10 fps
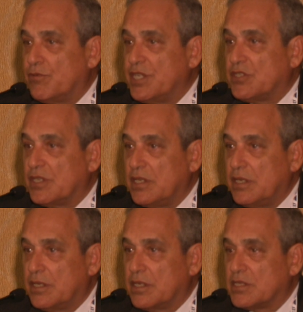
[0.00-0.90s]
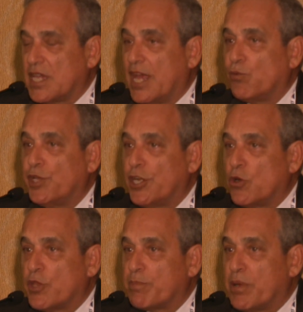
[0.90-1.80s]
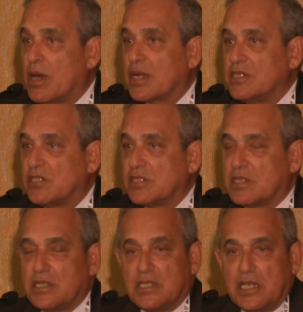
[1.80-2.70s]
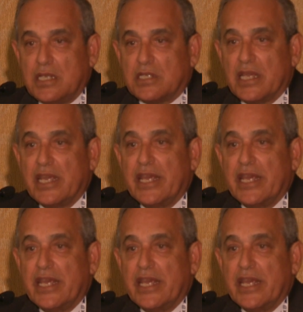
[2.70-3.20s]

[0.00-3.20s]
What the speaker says: recent years, and we know that Parkinson's disease